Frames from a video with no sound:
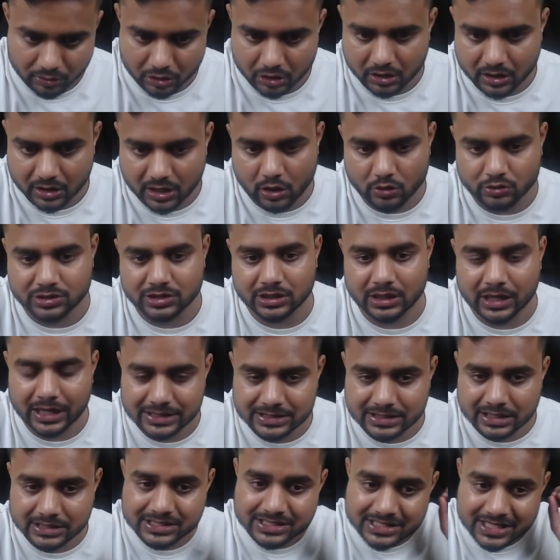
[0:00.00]
Now see, guys, the
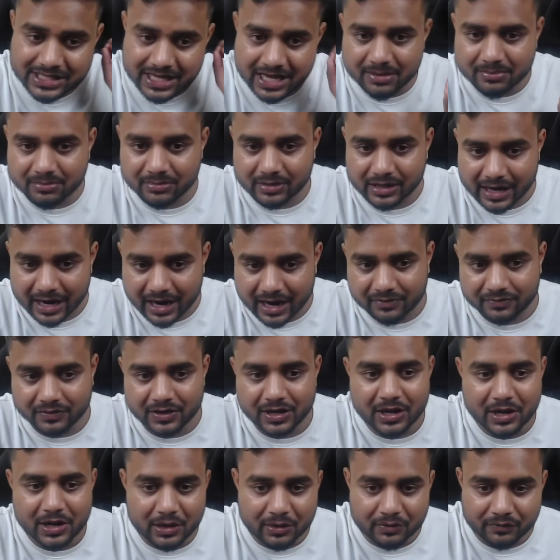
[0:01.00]
same graph
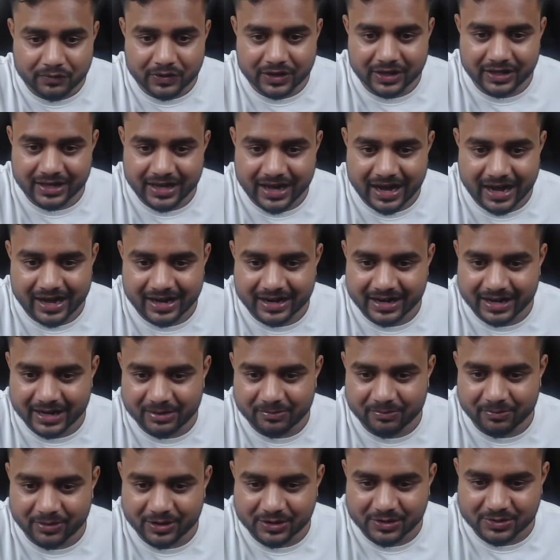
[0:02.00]
we are
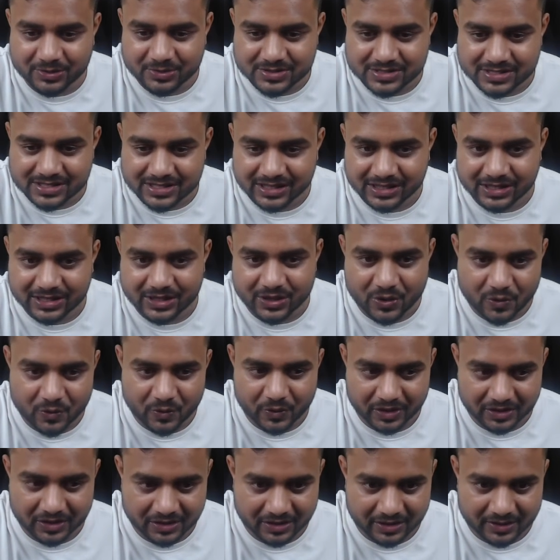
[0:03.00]
able to see over
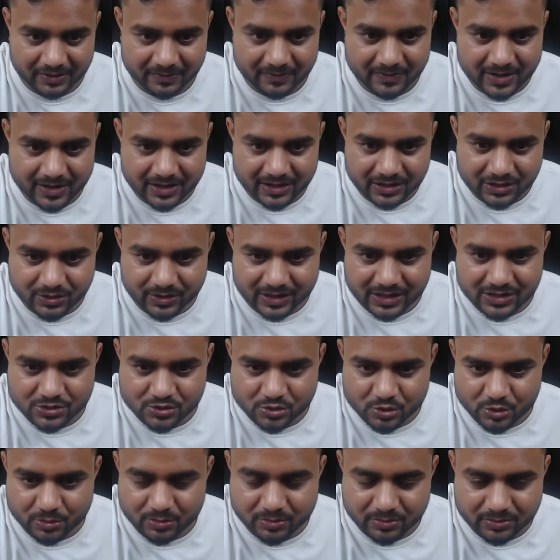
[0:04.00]
here. You can
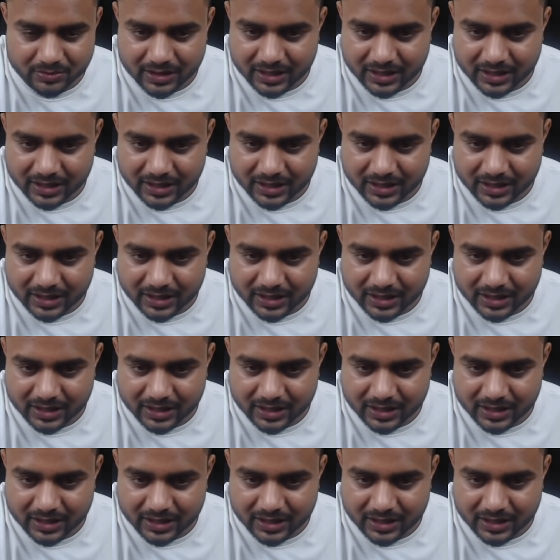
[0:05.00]
zoom